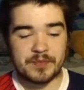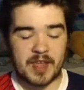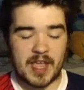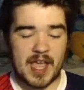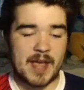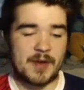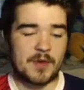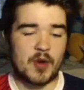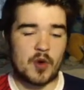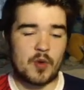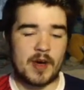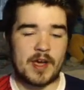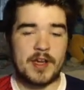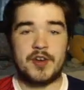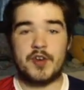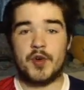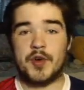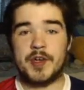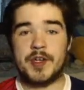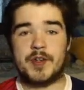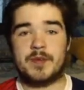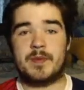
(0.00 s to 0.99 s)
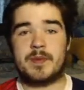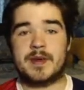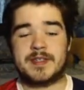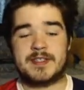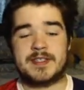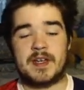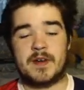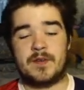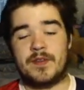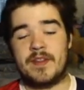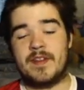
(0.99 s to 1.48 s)
I'm quite annoyed with
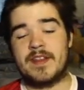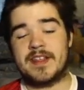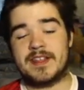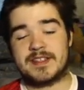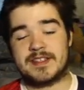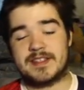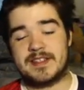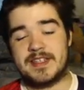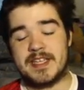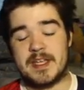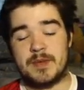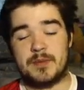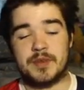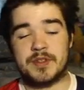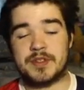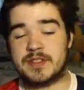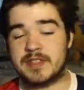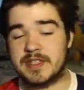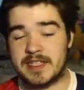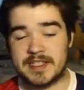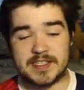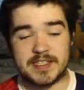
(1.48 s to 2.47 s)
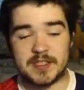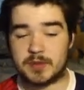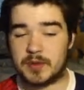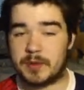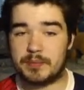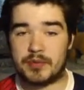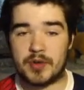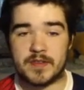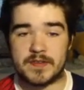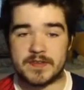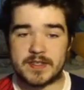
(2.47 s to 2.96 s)
myself that this team was littered with
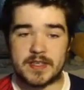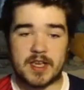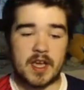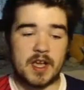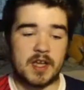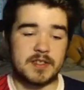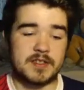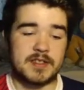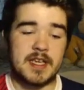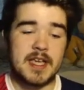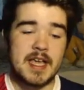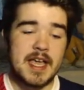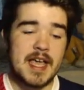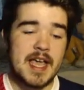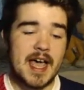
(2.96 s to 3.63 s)
bronze cards,